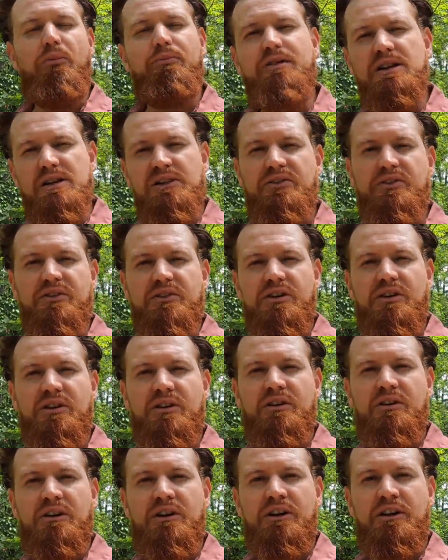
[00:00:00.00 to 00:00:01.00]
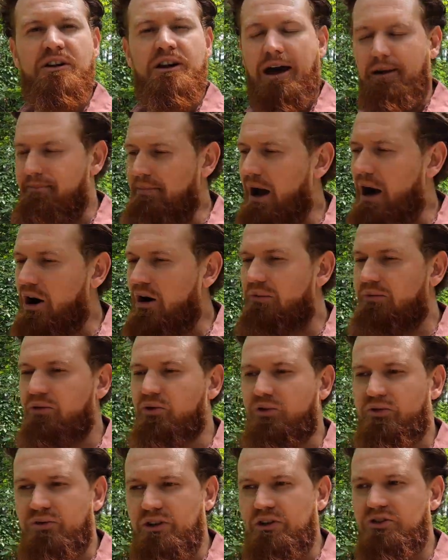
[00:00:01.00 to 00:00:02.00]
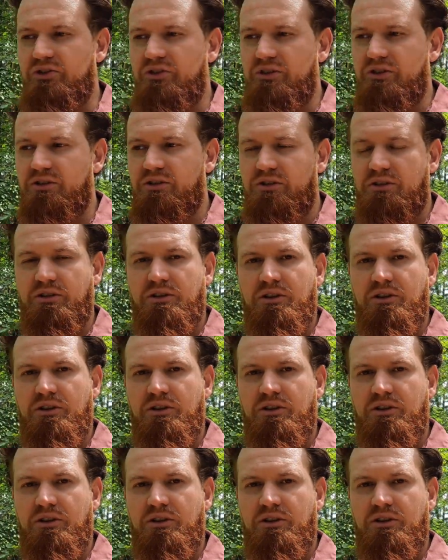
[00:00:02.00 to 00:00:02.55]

beast, that powerful creature,